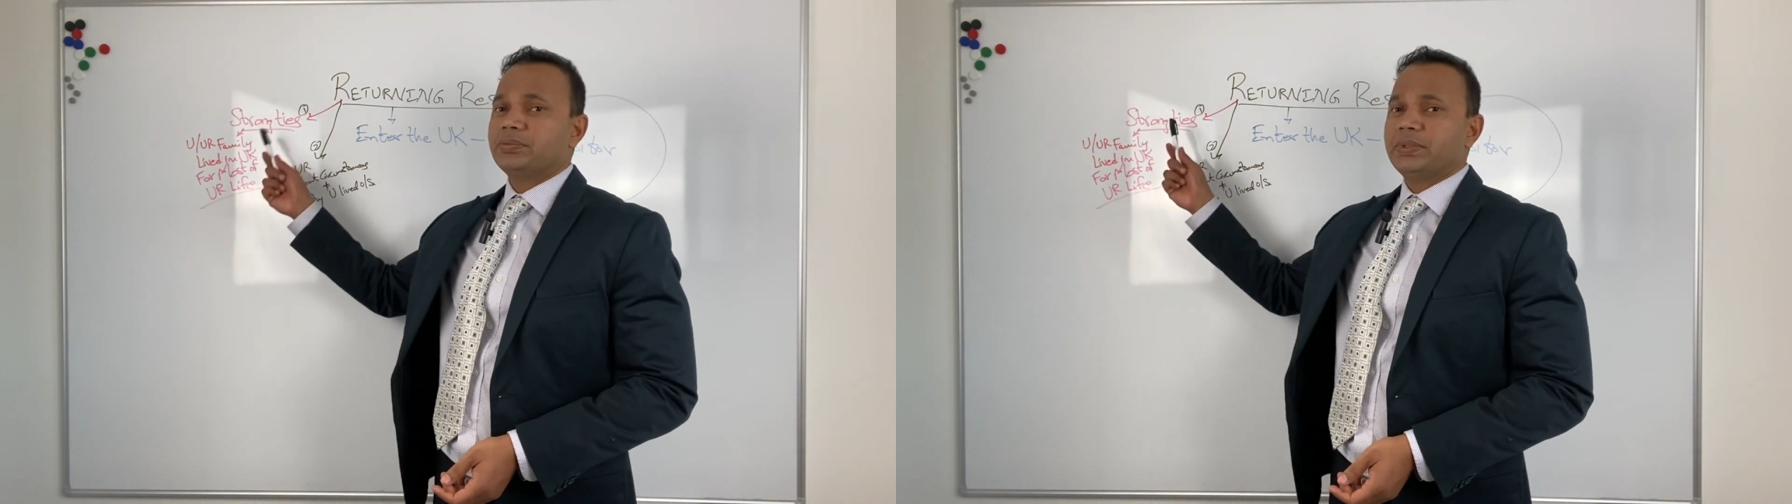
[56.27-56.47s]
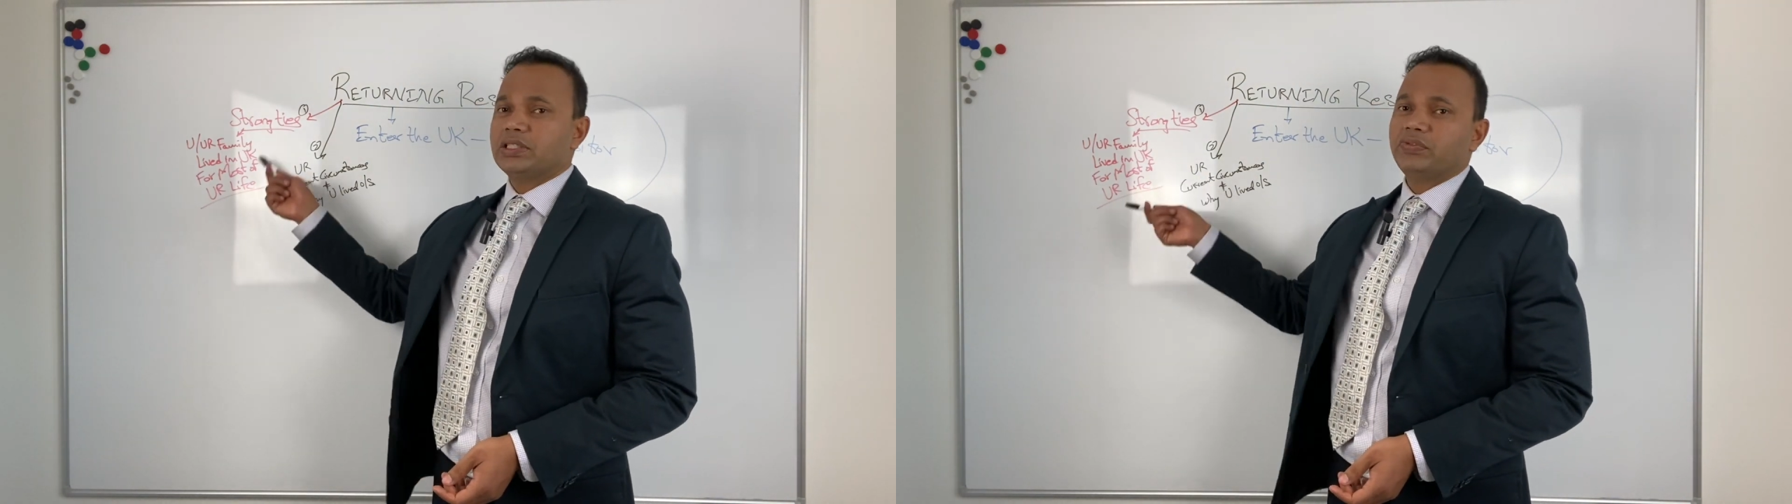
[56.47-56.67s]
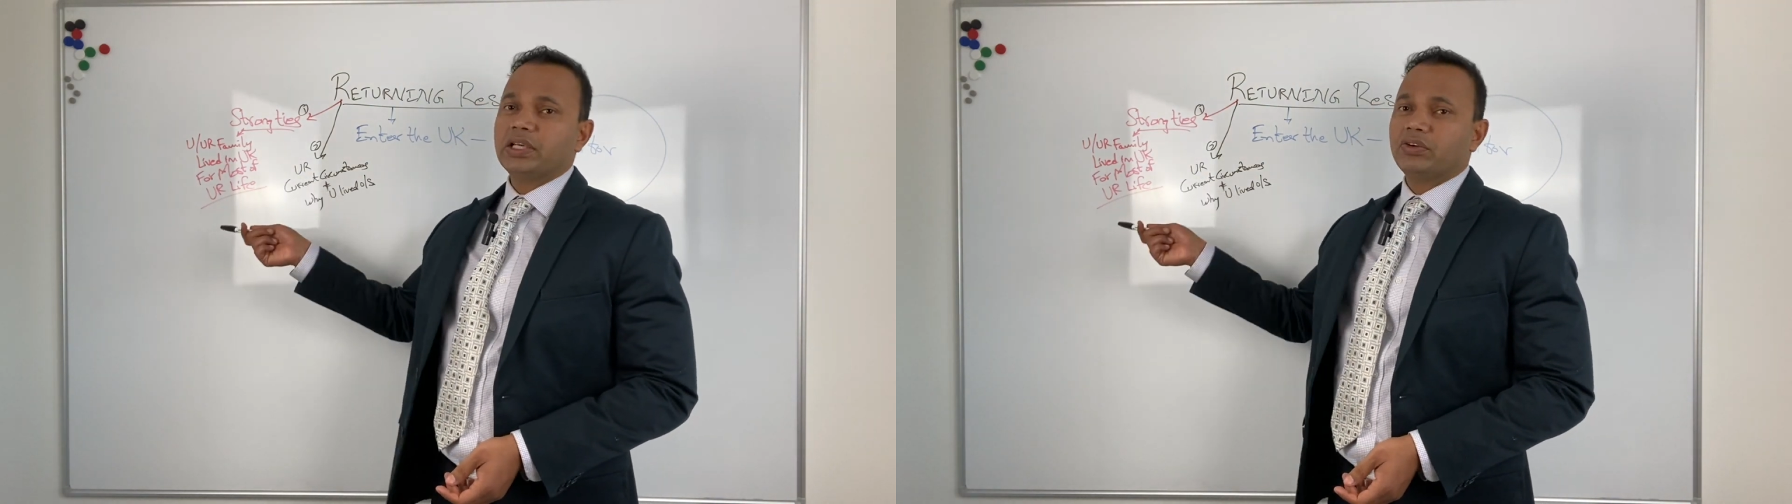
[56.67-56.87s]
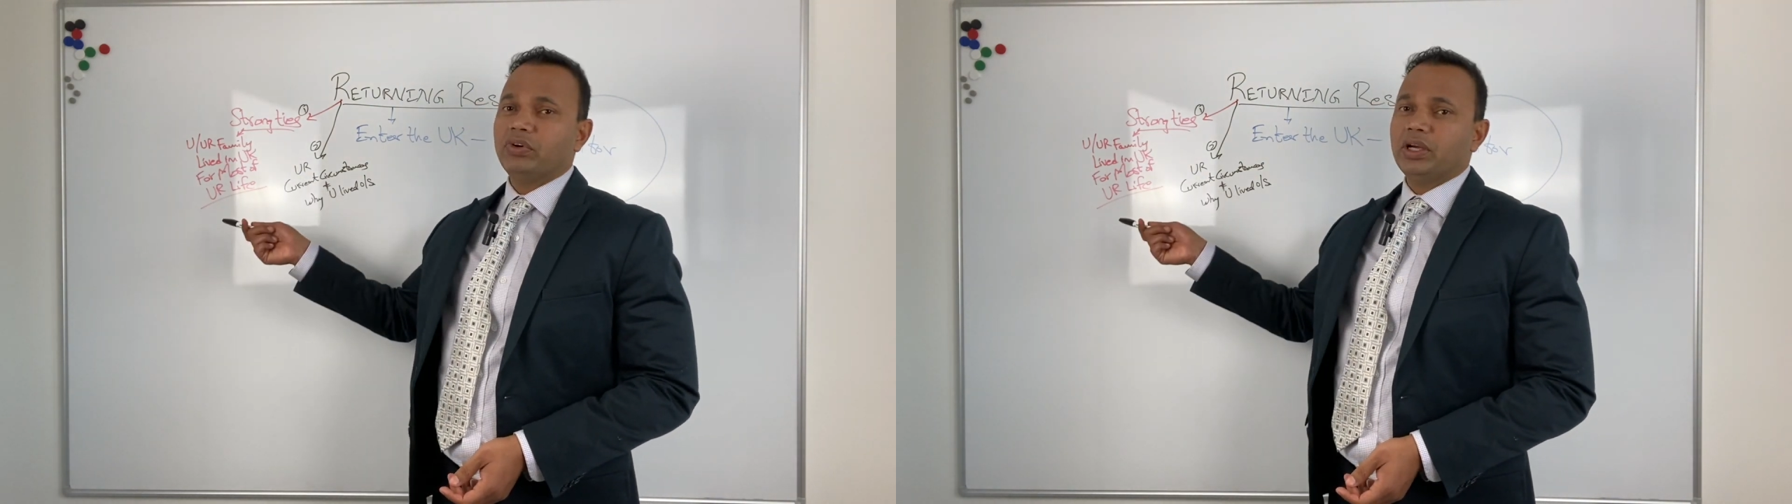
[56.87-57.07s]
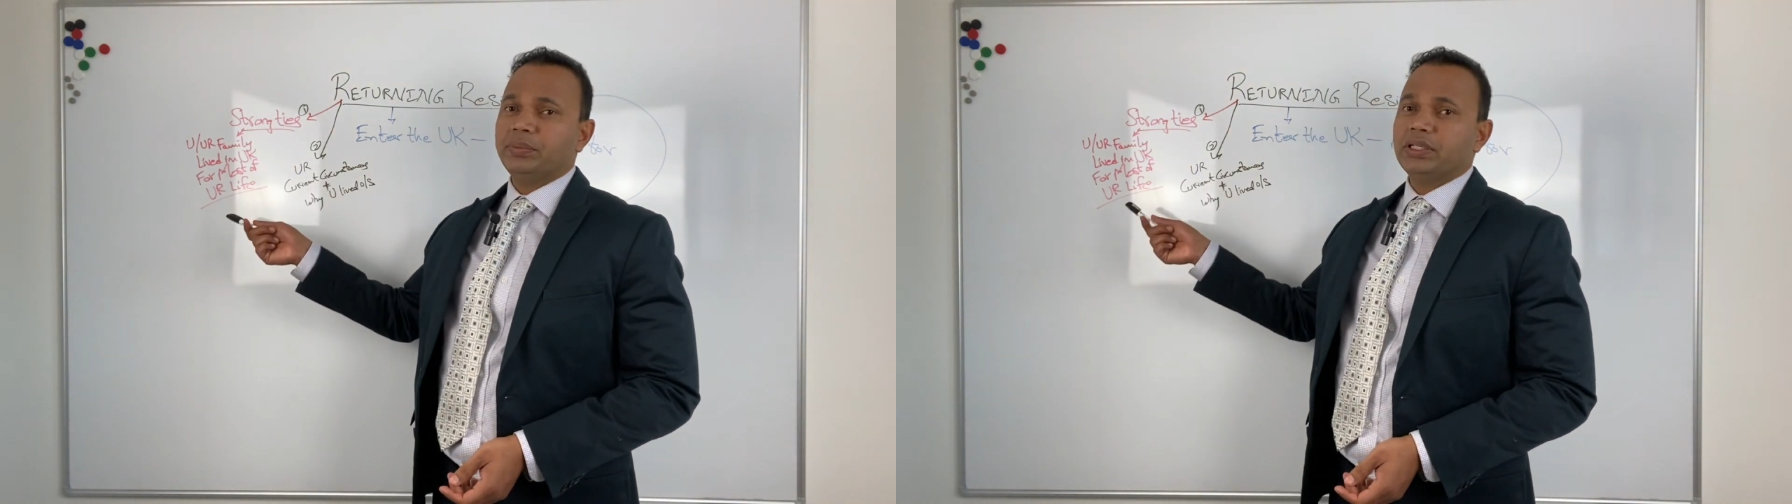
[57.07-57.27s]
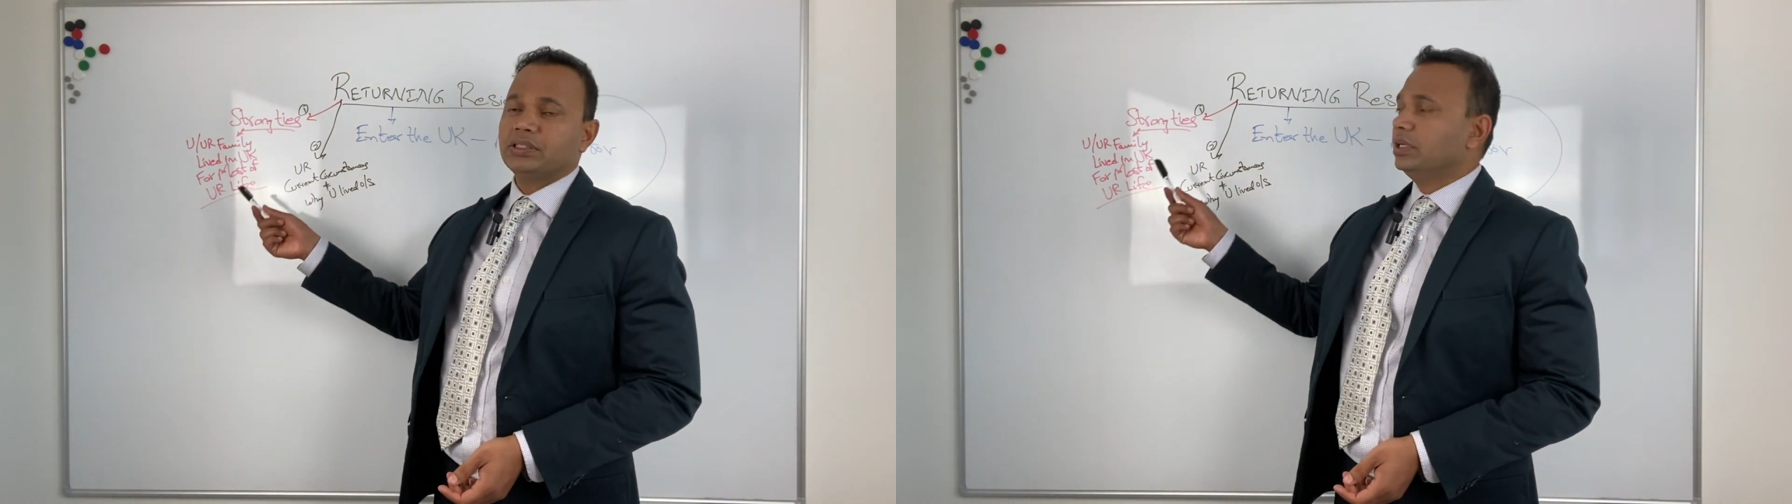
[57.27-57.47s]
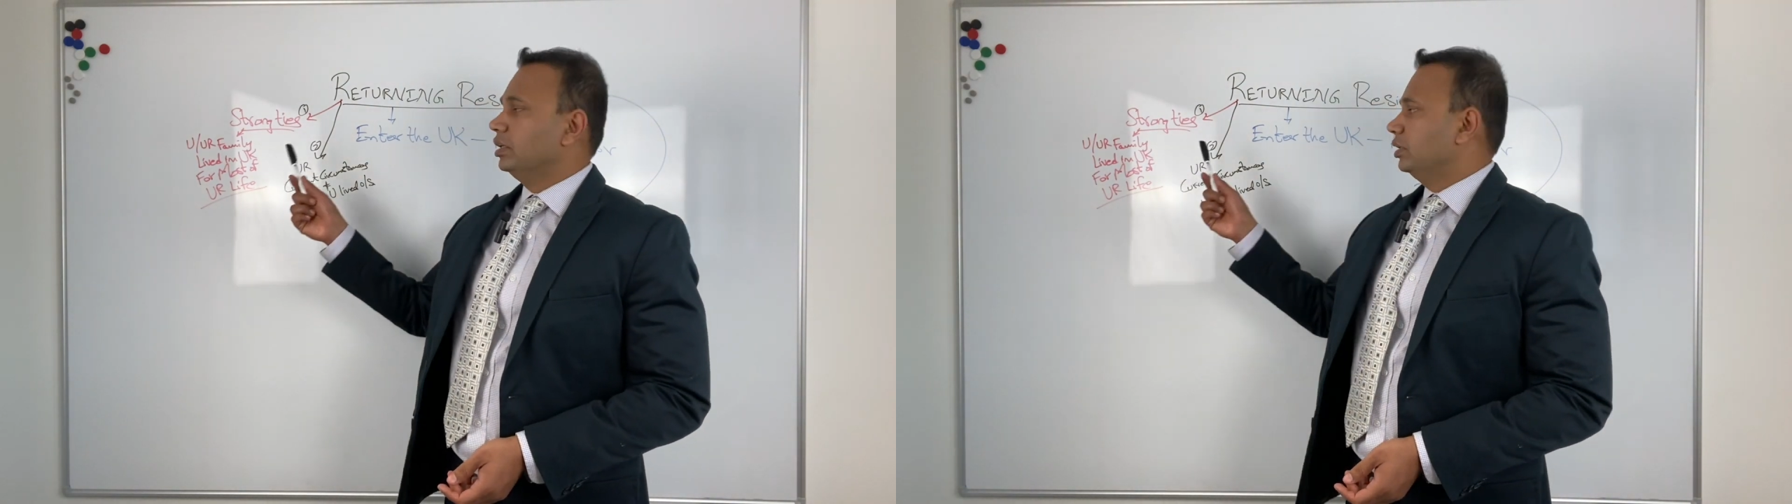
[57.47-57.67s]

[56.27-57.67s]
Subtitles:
specific requirements.